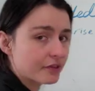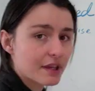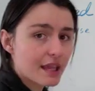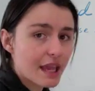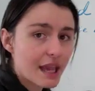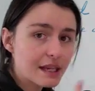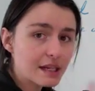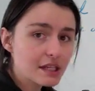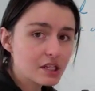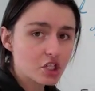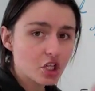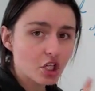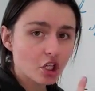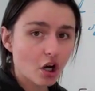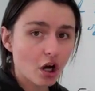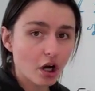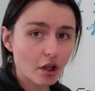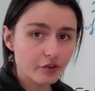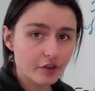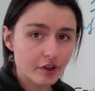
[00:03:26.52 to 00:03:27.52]
the energy
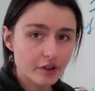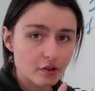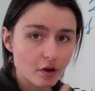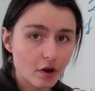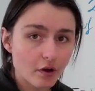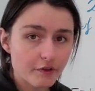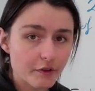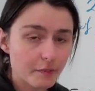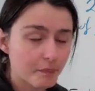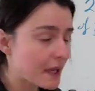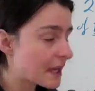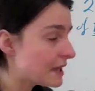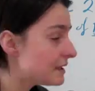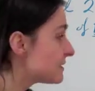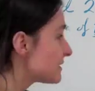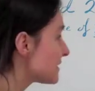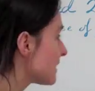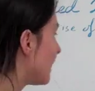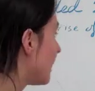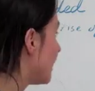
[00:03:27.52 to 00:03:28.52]
content of the
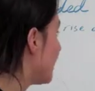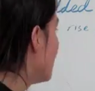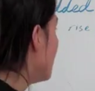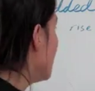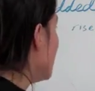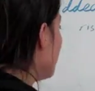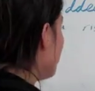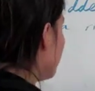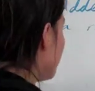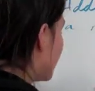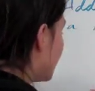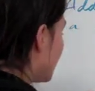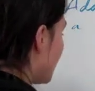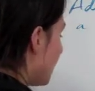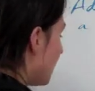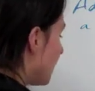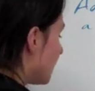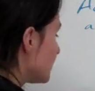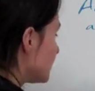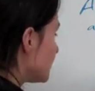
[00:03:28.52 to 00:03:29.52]
pizza,
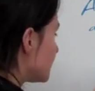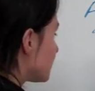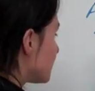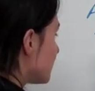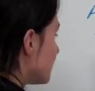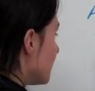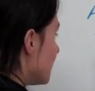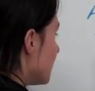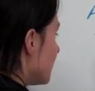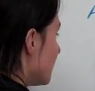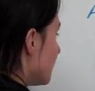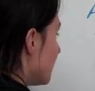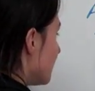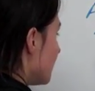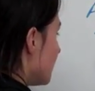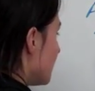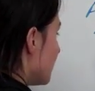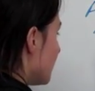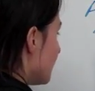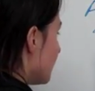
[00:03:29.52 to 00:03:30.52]
because
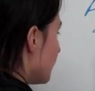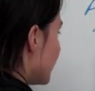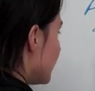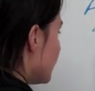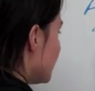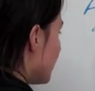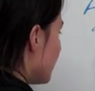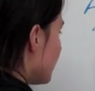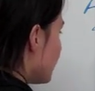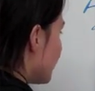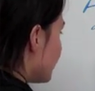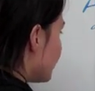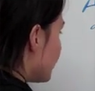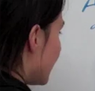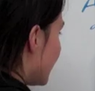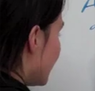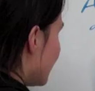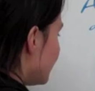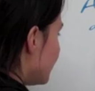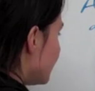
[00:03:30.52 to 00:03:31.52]
we know that the
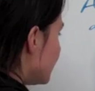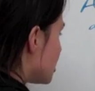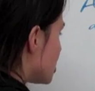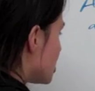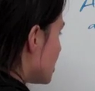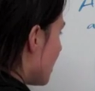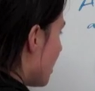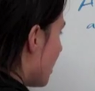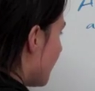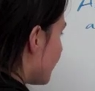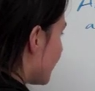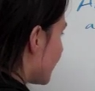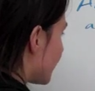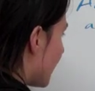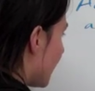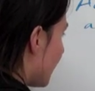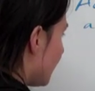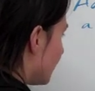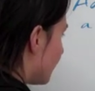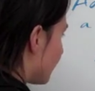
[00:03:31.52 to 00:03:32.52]
energy of the
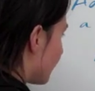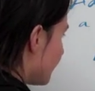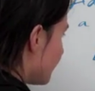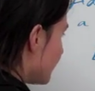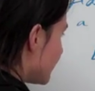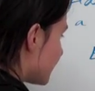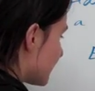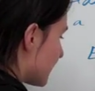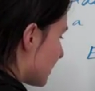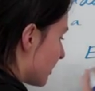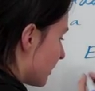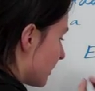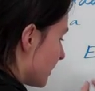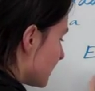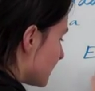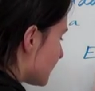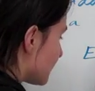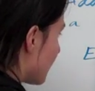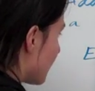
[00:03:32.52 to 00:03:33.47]
calorimeter is